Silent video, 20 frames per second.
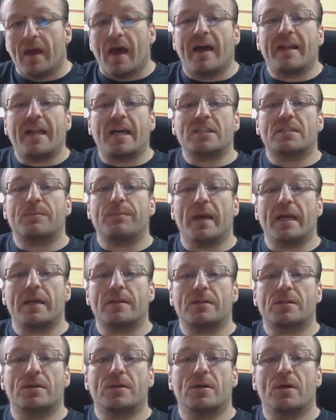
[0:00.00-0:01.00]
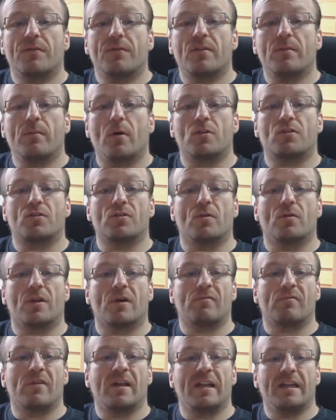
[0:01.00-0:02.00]
An aspect of the module
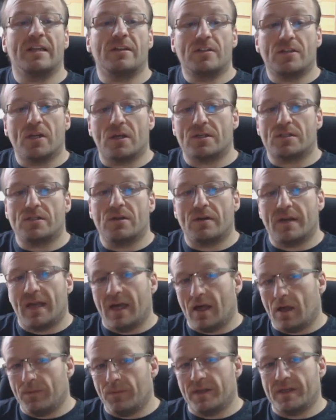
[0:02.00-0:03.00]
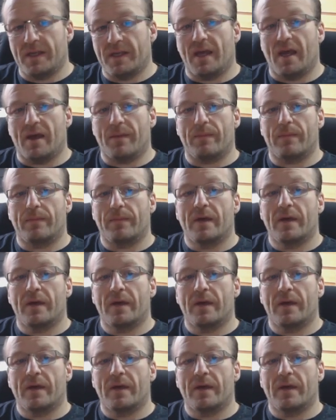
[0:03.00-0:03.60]
that really does not help the DM